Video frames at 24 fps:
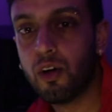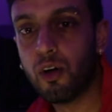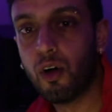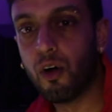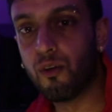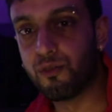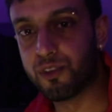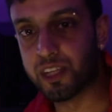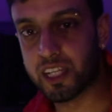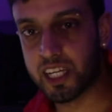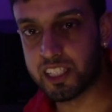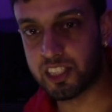
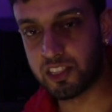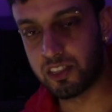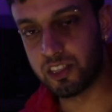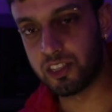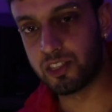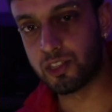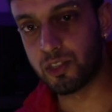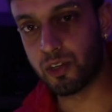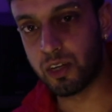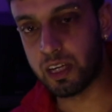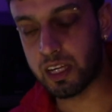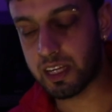hopefully you guys are
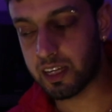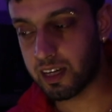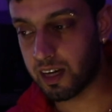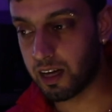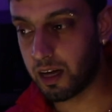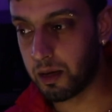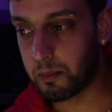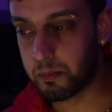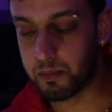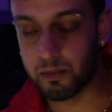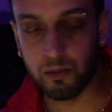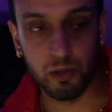enjoying.
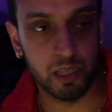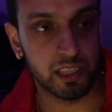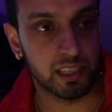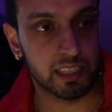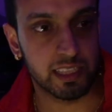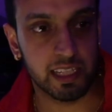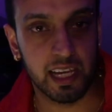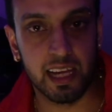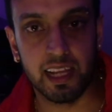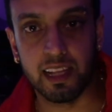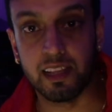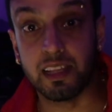Once
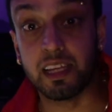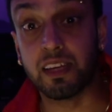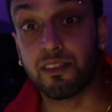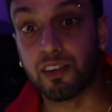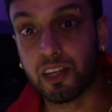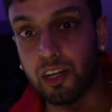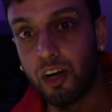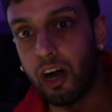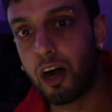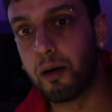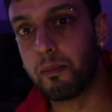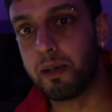again, leave
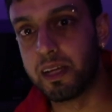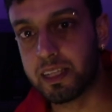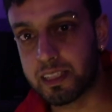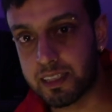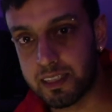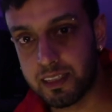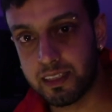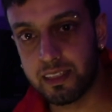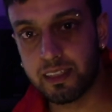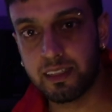a comment.